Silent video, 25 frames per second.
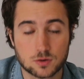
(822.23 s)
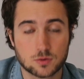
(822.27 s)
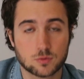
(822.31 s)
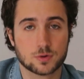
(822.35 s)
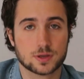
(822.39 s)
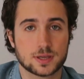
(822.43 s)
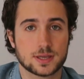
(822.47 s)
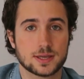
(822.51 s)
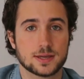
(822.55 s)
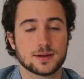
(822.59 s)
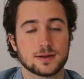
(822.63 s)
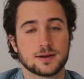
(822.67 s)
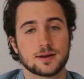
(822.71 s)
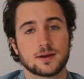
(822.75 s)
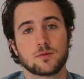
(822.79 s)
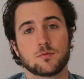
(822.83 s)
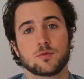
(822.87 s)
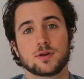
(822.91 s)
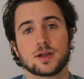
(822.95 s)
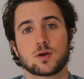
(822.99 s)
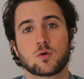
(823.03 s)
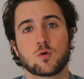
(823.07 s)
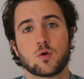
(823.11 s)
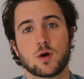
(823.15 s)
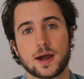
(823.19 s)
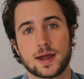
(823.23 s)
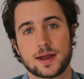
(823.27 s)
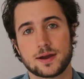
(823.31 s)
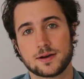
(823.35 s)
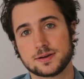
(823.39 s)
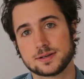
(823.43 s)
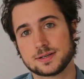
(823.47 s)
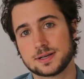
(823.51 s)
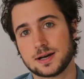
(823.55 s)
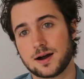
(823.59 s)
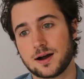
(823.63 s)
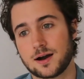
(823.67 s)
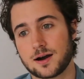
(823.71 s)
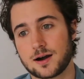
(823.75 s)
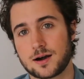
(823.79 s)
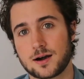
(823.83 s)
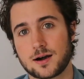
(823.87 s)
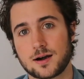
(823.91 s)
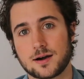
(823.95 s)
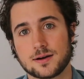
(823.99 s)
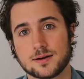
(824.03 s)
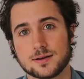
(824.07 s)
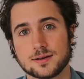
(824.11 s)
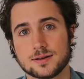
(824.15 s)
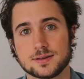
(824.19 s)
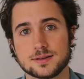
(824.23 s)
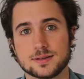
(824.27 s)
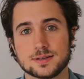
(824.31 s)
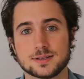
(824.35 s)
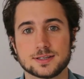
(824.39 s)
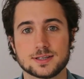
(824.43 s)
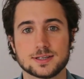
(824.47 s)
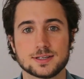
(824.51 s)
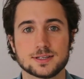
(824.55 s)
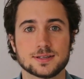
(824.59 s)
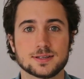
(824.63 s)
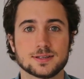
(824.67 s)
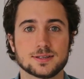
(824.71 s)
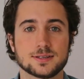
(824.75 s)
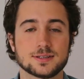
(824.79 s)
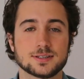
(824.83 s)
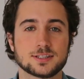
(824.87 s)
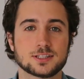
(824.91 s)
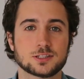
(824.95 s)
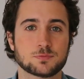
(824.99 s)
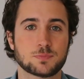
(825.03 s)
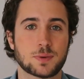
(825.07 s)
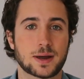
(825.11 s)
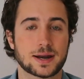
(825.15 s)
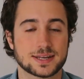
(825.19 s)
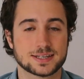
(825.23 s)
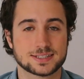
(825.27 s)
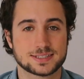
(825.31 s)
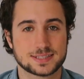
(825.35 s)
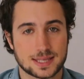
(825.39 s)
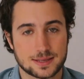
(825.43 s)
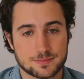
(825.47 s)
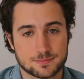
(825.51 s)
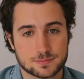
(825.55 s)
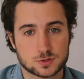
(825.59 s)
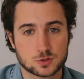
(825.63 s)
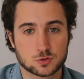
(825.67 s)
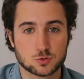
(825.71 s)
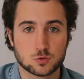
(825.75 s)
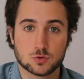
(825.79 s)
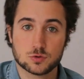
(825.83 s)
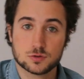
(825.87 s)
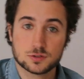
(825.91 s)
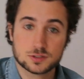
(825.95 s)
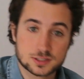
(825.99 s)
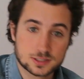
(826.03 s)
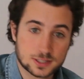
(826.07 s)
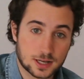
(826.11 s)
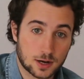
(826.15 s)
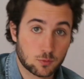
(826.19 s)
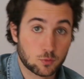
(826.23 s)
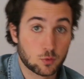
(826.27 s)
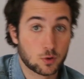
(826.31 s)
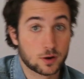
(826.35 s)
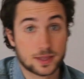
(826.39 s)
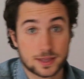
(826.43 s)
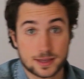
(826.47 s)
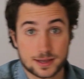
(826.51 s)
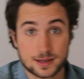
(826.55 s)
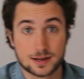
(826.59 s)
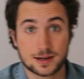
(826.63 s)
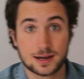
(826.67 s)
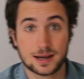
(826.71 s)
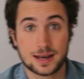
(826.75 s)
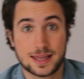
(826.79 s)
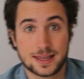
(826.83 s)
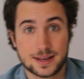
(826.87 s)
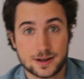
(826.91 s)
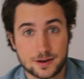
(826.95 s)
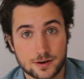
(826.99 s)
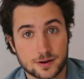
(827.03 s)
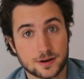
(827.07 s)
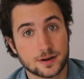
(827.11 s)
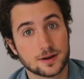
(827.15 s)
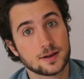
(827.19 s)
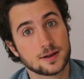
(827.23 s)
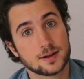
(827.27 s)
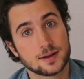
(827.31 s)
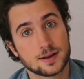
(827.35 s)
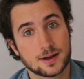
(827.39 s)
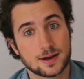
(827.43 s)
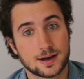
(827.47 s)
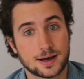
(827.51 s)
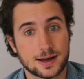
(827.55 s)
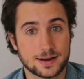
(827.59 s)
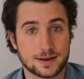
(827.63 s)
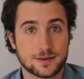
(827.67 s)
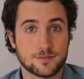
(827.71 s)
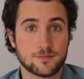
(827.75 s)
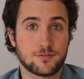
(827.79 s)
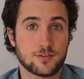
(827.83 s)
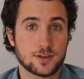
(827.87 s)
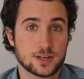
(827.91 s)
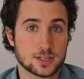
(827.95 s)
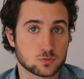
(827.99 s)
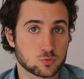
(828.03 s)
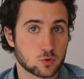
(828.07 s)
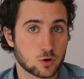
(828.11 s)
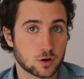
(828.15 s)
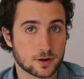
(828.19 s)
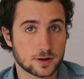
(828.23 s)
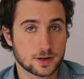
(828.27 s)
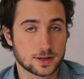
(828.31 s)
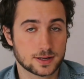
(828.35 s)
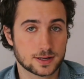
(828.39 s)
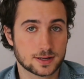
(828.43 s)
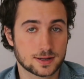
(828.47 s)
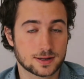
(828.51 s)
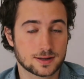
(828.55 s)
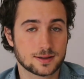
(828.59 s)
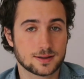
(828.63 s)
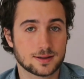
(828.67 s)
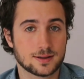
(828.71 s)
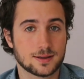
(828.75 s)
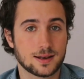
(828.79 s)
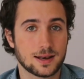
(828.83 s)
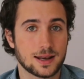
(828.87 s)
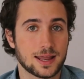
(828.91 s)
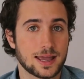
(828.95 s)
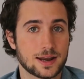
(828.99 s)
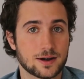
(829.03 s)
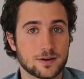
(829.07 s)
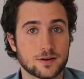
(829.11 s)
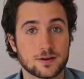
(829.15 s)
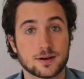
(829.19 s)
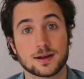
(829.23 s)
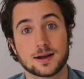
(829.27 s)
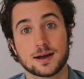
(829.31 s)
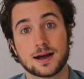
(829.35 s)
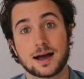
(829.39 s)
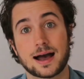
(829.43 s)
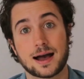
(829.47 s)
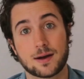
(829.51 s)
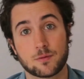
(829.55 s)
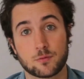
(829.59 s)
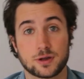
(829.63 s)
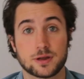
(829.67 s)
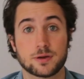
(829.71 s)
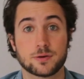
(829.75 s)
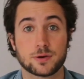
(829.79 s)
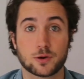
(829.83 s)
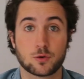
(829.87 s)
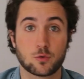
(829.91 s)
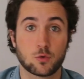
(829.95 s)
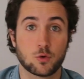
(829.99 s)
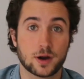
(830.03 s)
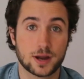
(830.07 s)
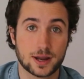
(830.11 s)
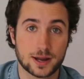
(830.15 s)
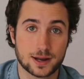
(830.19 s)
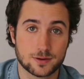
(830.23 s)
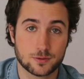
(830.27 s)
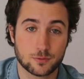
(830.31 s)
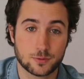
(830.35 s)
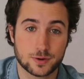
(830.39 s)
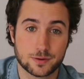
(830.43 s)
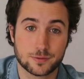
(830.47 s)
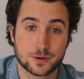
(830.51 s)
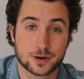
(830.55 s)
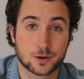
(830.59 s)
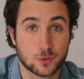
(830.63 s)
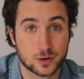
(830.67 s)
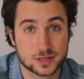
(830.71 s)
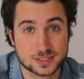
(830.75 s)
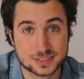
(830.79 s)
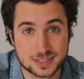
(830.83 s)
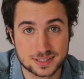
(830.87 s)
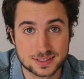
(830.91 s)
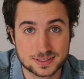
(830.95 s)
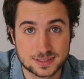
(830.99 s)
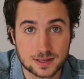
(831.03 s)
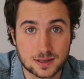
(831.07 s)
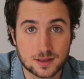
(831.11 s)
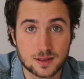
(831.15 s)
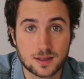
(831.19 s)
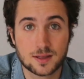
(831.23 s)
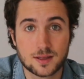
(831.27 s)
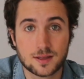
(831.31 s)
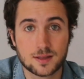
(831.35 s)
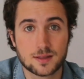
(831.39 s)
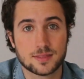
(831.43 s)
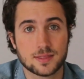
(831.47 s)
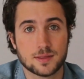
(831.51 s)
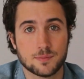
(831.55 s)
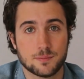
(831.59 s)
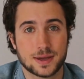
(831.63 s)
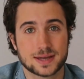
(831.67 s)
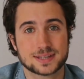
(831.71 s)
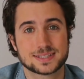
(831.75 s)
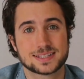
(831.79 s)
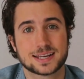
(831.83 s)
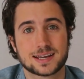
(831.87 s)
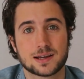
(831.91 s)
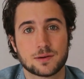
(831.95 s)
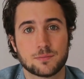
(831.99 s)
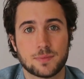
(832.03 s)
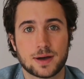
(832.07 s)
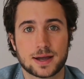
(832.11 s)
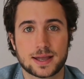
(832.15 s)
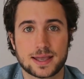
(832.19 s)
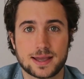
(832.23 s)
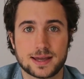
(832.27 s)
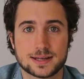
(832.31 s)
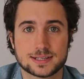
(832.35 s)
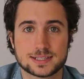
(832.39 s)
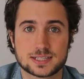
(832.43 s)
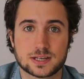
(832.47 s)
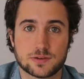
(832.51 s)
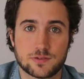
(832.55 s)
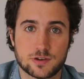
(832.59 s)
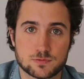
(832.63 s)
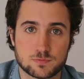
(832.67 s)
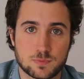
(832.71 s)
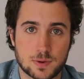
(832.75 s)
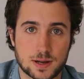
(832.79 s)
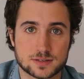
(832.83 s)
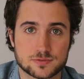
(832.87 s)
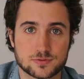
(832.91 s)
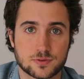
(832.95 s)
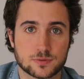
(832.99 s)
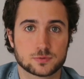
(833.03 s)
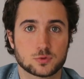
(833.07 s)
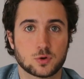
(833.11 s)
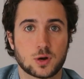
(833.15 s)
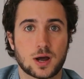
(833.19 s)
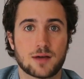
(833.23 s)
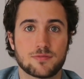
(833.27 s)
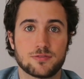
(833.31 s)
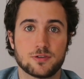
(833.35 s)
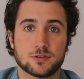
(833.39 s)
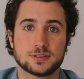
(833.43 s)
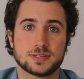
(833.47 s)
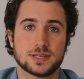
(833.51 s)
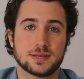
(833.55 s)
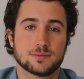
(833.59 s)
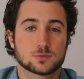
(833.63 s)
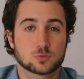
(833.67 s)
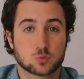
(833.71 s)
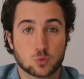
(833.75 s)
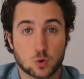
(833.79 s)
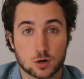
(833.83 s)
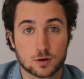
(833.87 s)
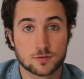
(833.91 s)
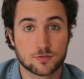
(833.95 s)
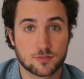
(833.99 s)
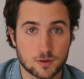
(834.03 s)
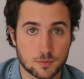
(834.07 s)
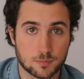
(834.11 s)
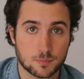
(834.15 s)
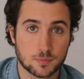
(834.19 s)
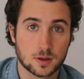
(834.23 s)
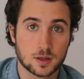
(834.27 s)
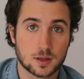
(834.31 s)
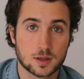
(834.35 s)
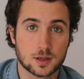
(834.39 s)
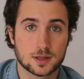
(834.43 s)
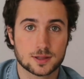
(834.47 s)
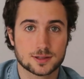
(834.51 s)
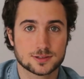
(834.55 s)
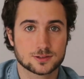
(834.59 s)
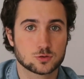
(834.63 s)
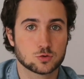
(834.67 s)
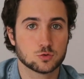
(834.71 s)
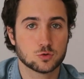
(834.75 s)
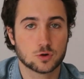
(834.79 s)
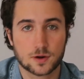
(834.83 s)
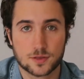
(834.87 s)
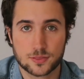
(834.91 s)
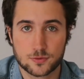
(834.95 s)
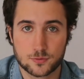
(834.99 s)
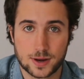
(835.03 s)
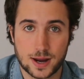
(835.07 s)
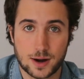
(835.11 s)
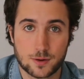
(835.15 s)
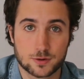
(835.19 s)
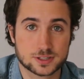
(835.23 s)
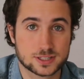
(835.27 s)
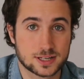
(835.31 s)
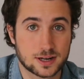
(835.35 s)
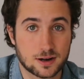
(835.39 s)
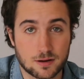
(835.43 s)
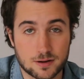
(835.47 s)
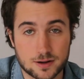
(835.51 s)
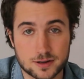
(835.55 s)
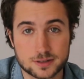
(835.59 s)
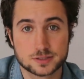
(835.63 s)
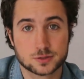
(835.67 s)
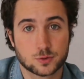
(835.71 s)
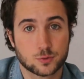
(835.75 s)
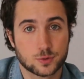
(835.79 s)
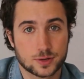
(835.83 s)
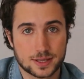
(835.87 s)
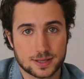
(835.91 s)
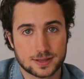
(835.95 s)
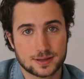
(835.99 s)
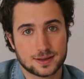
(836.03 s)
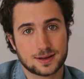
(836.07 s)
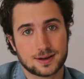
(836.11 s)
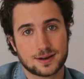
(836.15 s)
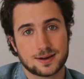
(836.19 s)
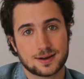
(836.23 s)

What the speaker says: We required our Spanish team to start working later and finish working later, and we requested the Mexican banking as a service platform to have their teams work from 2 or 3 hours earlier, so we